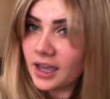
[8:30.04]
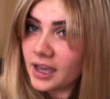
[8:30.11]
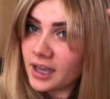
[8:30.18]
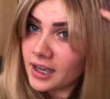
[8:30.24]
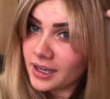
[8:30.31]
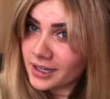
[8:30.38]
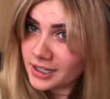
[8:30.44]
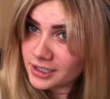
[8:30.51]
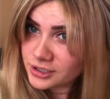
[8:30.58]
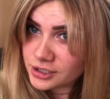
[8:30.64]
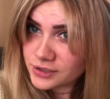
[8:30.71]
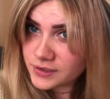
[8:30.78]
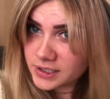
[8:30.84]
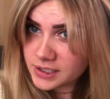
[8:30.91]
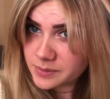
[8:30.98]
I just
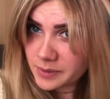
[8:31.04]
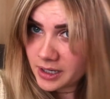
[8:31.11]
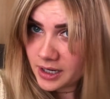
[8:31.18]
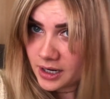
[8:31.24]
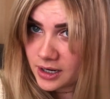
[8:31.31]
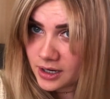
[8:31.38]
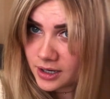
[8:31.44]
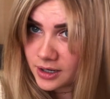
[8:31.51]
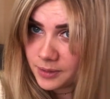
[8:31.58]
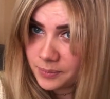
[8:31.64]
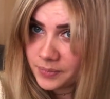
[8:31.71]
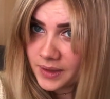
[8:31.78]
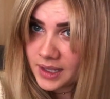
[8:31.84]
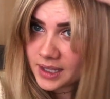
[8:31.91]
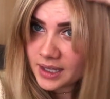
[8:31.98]
fixed my hair
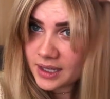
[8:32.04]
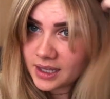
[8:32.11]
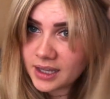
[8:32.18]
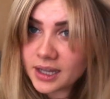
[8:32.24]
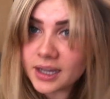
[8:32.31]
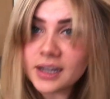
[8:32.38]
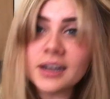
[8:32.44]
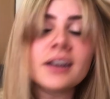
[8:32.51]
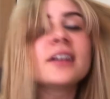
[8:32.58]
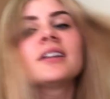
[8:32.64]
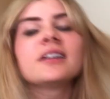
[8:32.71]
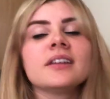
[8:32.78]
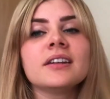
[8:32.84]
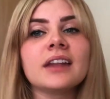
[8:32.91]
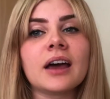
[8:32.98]
and
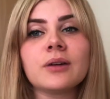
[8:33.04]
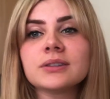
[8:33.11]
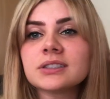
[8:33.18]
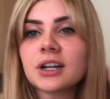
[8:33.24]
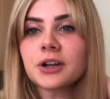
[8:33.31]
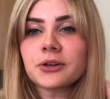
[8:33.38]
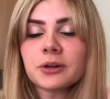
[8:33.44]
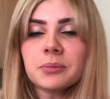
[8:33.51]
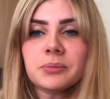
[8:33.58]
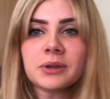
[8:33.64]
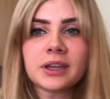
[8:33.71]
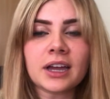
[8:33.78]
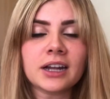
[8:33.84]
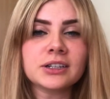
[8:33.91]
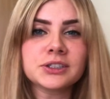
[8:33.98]
now it's not
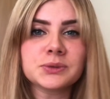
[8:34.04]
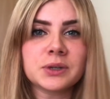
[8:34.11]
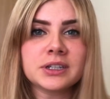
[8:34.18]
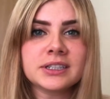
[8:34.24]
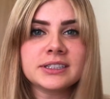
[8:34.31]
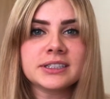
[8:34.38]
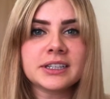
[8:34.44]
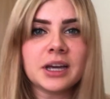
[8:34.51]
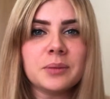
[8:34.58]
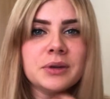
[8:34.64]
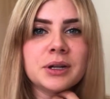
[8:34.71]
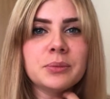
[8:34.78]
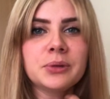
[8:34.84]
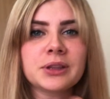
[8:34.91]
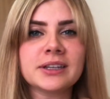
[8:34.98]
crimpy. I just wanted to come in
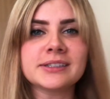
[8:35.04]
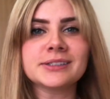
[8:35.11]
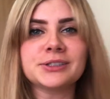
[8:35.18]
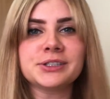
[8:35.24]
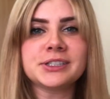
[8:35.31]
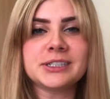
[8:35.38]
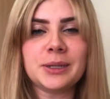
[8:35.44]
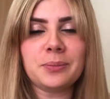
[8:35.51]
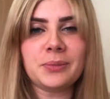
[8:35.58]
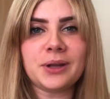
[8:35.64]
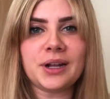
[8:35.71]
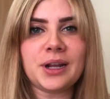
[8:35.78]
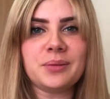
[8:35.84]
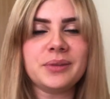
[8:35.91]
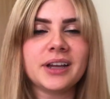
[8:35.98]
and put this little snippet
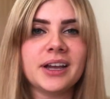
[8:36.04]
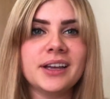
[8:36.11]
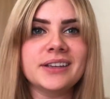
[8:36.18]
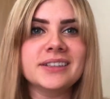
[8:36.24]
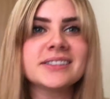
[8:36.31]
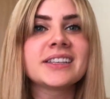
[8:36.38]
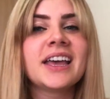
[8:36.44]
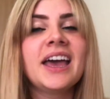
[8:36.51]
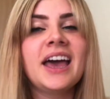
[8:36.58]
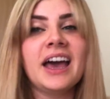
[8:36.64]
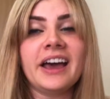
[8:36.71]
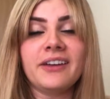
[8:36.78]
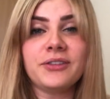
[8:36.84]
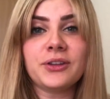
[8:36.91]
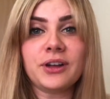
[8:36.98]
in because
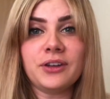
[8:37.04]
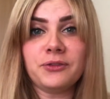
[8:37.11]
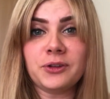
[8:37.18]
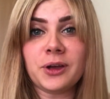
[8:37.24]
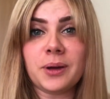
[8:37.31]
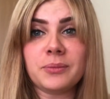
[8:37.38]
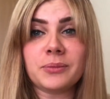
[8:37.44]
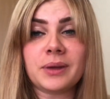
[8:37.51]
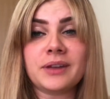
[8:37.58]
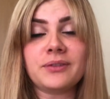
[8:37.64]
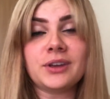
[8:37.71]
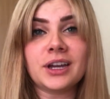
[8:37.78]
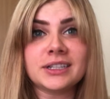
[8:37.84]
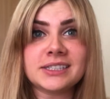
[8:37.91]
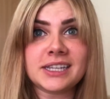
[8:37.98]
after I filmed, my
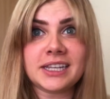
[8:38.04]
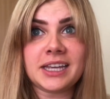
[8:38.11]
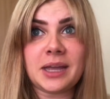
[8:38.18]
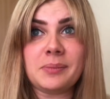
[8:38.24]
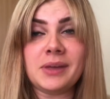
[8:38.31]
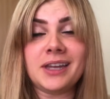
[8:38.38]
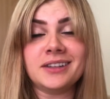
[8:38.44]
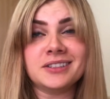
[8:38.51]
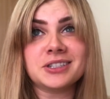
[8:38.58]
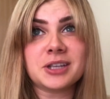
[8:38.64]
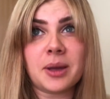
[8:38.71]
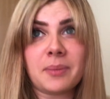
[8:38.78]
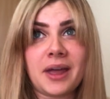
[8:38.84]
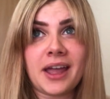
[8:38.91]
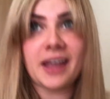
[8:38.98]
fiance came in, saw
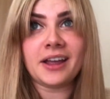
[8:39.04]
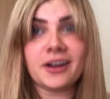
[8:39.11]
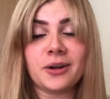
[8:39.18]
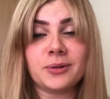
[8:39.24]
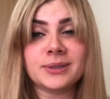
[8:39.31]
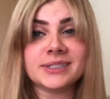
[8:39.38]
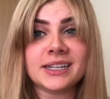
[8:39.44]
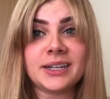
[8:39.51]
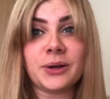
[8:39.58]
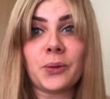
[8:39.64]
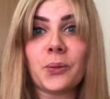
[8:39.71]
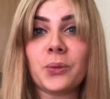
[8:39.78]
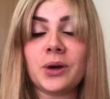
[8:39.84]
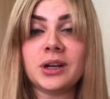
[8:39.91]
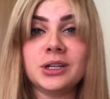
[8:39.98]
my hair and was like,
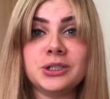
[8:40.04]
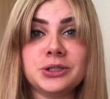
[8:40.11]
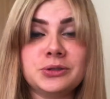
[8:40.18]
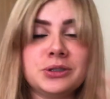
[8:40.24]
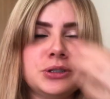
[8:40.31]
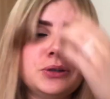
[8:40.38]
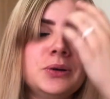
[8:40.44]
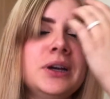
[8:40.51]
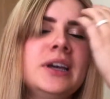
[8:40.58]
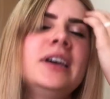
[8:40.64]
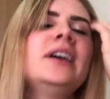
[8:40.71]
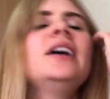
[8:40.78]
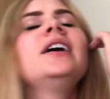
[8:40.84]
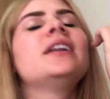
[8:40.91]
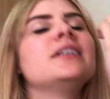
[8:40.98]
"What did you do?"
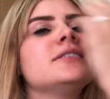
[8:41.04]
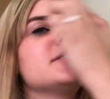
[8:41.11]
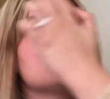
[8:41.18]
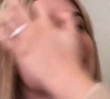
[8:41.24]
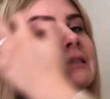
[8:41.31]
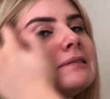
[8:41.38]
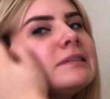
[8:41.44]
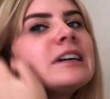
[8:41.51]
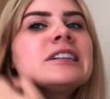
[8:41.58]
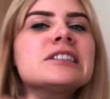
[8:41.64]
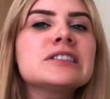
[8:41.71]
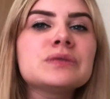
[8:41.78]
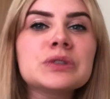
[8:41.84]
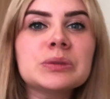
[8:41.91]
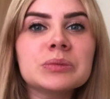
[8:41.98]
And I was like, "Well, I
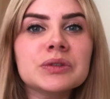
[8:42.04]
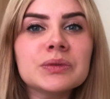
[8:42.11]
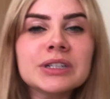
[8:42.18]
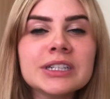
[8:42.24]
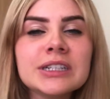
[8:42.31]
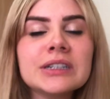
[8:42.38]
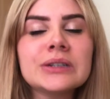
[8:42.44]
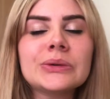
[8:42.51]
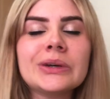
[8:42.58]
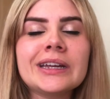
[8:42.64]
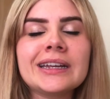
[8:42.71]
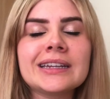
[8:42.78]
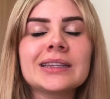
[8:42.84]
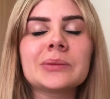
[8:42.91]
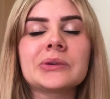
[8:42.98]
just filmed the video
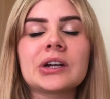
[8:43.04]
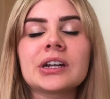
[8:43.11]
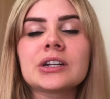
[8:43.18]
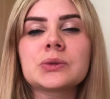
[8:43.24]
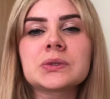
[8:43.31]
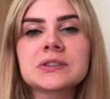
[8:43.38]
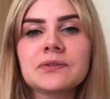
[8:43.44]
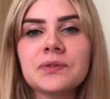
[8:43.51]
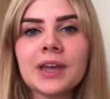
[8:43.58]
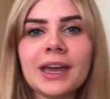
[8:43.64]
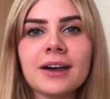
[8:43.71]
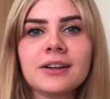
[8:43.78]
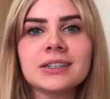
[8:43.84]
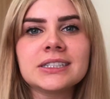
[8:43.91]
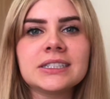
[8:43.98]
and the product was a
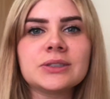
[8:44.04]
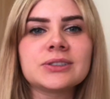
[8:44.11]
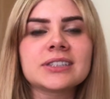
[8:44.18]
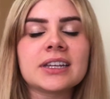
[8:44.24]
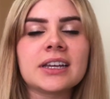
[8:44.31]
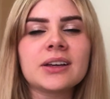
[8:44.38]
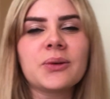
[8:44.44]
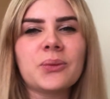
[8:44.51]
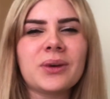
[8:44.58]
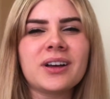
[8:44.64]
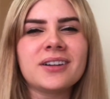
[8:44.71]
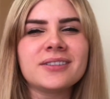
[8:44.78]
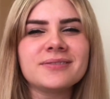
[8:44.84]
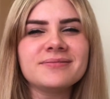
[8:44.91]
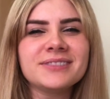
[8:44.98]
fail." And he was like,
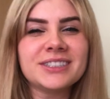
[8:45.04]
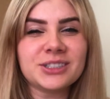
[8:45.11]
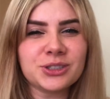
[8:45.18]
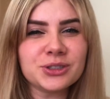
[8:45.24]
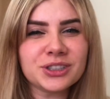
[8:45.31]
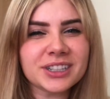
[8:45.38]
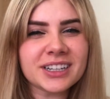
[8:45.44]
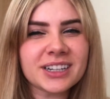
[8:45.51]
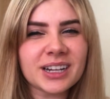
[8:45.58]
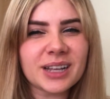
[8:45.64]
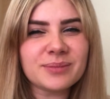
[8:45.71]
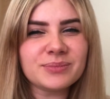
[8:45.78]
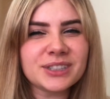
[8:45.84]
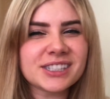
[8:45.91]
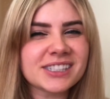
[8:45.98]
"Well, did you look it
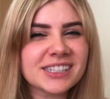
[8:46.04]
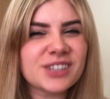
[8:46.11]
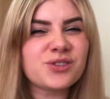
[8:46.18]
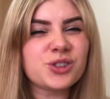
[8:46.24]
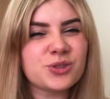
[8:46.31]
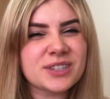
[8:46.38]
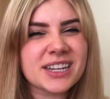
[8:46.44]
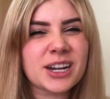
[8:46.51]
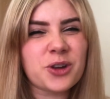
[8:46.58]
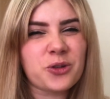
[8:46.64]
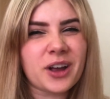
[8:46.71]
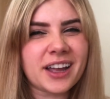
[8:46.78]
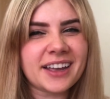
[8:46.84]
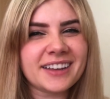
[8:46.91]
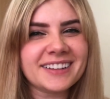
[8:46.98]
up to see if you did it
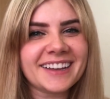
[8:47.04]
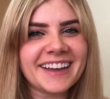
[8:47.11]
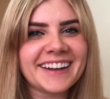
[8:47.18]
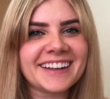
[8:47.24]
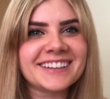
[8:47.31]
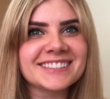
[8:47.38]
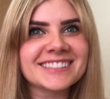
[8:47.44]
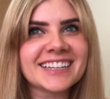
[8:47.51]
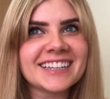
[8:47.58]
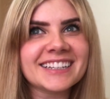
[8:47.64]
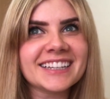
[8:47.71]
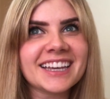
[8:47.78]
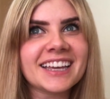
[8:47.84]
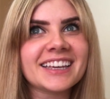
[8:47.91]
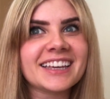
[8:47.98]
right?" And I was
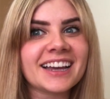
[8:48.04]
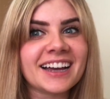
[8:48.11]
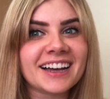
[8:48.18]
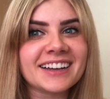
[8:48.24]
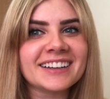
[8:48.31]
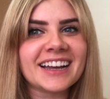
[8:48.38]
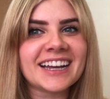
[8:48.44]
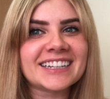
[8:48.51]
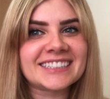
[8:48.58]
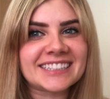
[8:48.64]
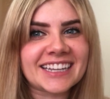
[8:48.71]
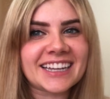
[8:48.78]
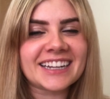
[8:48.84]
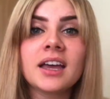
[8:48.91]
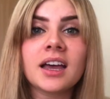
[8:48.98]
like, "Yeah, I
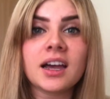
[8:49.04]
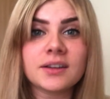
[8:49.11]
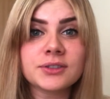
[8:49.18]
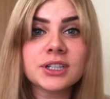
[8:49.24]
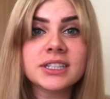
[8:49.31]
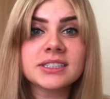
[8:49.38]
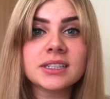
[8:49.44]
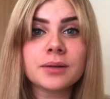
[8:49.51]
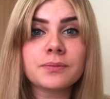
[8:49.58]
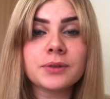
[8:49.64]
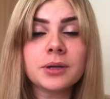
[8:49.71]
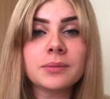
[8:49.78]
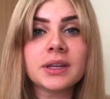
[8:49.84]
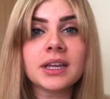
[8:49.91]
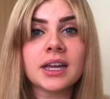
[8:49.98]
did." After I stopped
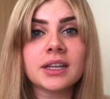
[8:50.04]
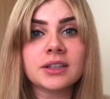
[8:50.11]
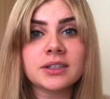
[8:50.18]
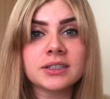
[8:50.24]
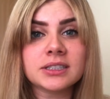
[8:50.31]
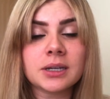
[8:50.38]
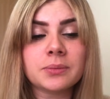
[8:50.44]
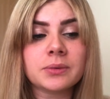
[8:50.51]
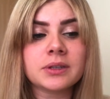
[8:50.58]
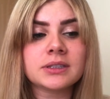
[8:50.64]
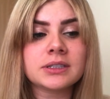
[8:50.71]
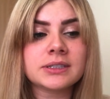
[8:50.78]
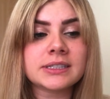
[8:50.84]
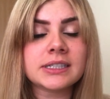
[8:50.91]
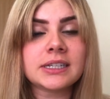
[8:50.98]
filming, I looked up
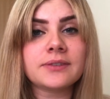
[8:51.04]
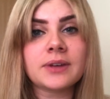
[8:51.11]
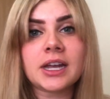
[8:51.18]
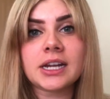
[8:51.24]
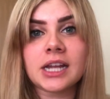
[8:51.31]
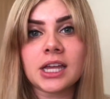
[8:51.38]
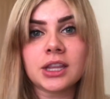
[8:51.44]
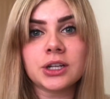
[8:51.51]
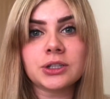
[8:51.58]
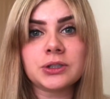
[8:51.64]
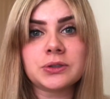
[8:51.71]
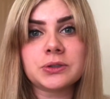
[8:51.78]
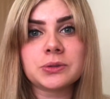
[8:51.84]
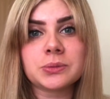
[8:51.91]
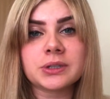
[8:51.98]
to see if any other
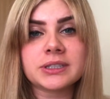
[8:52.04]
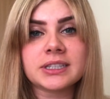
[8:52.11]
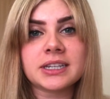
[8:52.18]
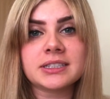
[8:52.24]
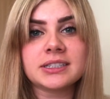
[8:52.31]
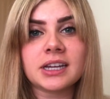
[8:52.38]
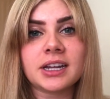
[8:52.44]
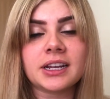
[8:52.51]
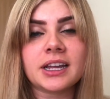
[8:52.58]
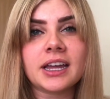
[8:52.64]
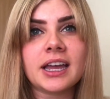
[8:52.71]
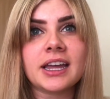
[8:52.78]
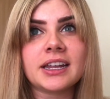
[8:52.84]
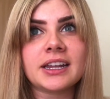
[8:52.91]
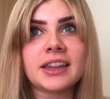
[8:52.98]
YouTubers had done it,
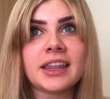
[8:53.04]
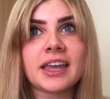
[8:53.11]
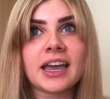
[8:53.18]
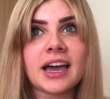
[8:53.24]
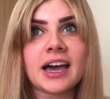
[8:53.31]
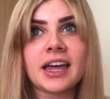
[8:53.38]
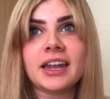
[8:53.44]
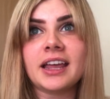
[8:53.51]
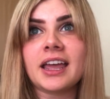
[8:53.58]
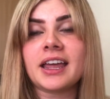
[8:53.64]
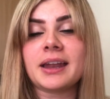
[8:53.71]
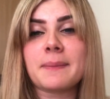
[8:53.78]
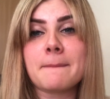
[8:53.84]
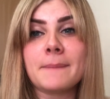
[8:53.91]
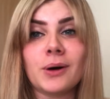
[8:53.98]
and they had.
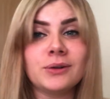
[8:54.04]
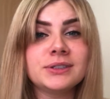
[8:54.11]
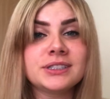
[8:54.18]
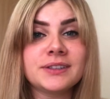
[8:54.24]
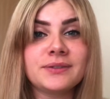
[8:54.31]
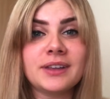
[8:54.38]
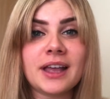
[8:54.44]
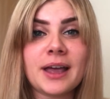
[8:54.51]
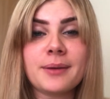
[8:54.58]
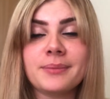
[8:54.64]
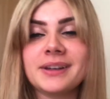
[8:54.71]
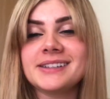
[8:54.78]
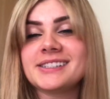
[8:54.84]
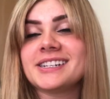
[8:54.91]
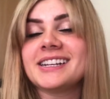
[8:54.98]
And most of
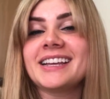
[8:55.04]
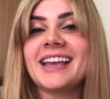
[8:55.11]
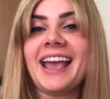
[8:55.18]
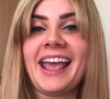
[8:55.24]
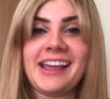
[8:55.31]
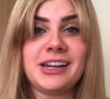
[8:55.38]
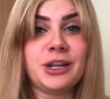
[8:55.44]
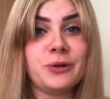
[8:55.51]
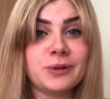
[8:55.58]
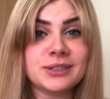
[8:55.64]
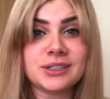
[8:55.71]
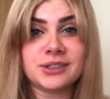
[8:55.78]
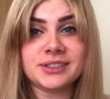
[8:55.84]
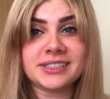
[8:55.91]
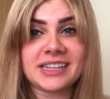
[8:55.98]
them didn't get any
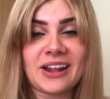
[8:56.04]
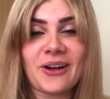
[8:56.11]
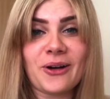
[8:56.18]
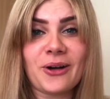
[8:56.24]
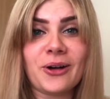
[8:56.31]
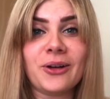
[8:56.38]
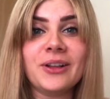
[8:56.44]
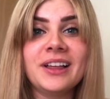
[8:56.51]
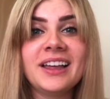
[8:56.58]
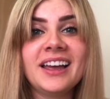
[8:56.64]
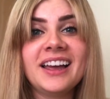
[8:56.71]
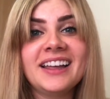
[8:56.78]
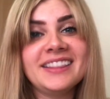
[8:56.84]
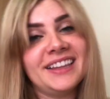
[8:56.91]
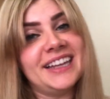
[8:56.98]
results at all.
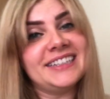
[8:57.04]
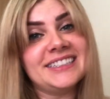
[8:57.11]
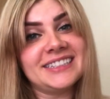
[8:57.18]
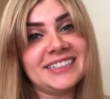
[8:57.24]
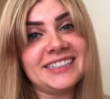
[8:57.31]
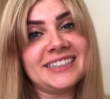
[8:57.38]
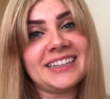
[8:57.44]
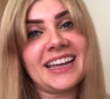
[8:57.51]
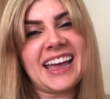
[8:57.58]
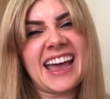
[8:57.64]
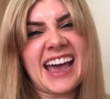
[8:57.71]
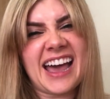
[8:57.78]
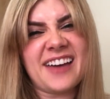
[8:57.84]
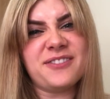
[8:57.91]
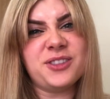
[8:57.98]
They didn't
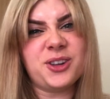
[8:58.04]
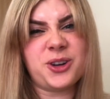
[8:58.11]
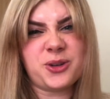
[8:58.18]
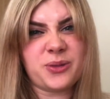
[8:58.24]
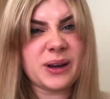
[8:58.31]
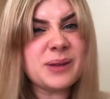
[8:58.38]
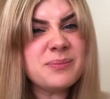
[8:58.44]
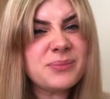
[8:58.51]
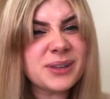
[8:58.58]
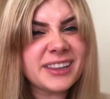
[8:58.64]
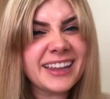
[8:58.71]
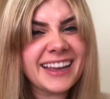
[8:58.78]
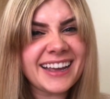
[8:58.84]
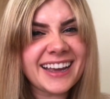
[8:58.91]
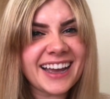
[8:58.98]
have the crimp
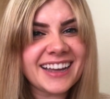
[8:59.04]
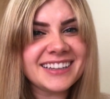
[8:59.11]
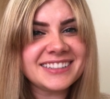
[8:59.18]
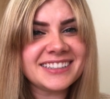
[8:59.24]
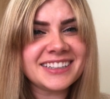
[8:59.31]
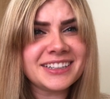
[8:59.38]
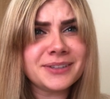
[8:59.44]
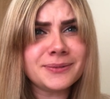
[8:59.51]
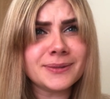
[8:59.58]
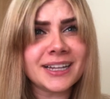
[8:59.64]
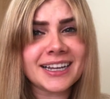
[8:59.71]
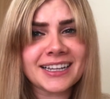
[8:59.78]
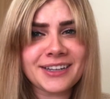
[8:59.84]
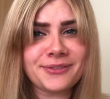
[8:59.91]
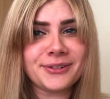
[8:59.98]
like I did,
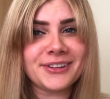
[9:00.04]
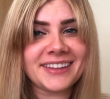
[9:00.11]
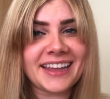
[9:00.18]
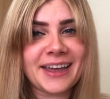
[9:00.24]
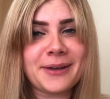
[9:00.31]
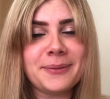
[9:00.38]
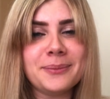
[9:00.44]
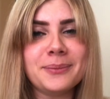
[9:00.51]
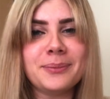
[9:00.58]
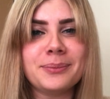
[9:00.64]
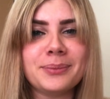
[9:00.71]
lucky for them.